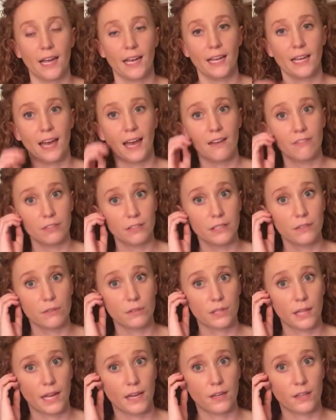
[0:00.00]
I heavily
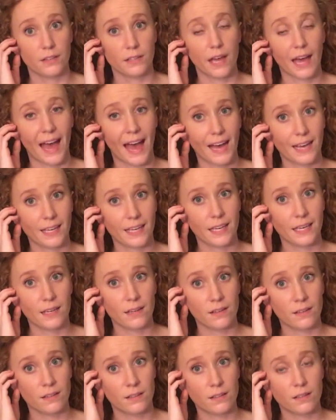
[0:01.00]
relied on the
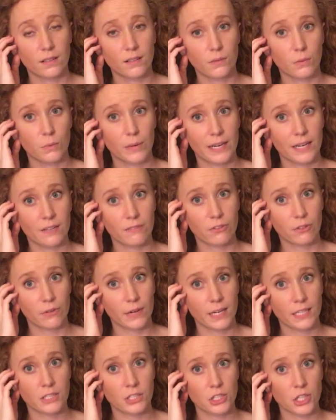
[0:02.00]
Hacking Waiting for
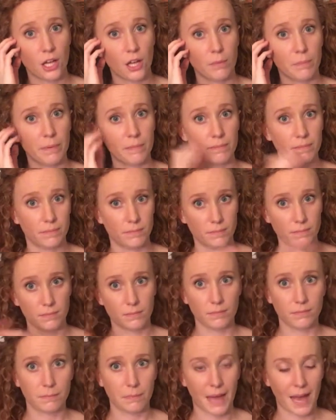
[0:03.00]
Rain shawl
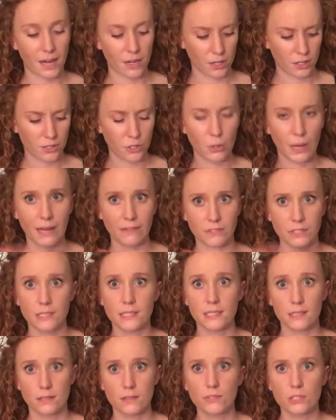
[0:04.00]
pattern. You have
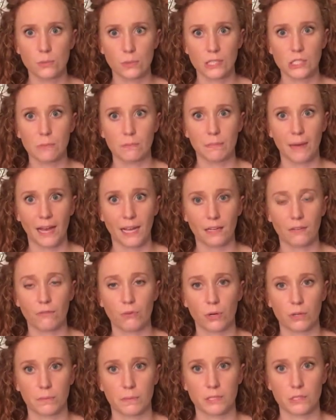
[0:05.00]
to switch back and
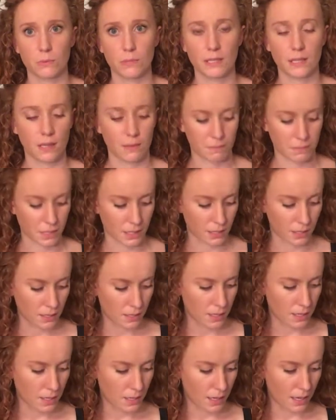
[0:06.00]
forth between them, but
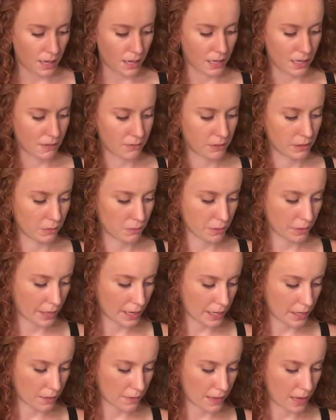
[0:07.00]
I heavily
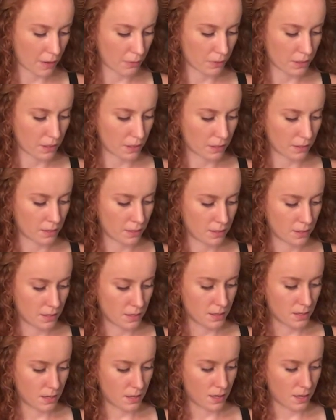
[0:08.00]
relied on that one.
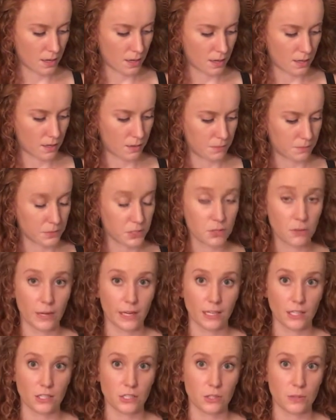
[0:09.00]
So
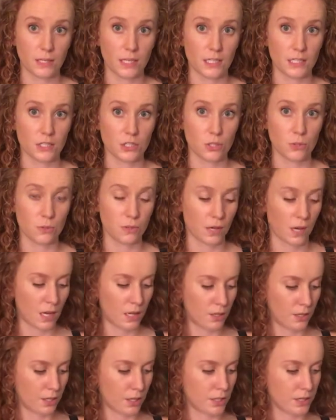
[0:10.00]
I could do it in 2
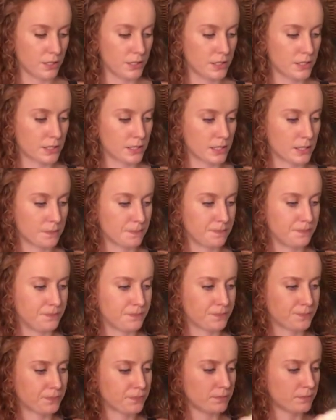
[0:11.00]
colors,
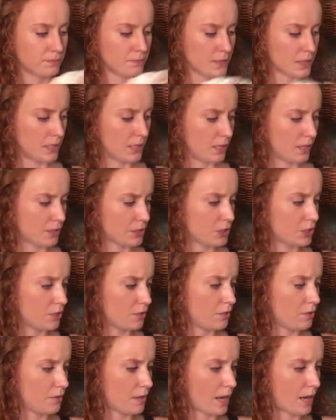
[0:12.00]
and I'll show
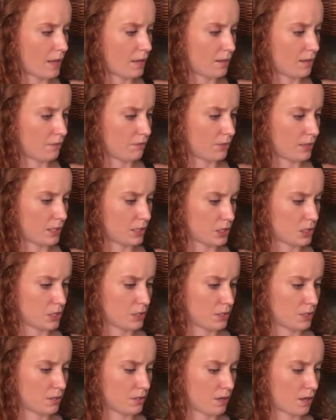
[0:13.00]
you that, the
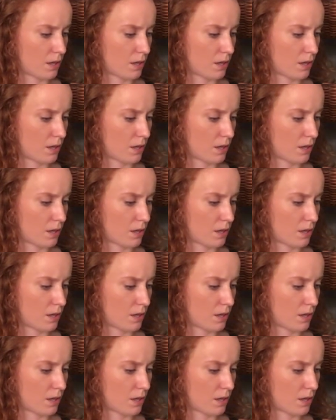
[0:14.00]
finished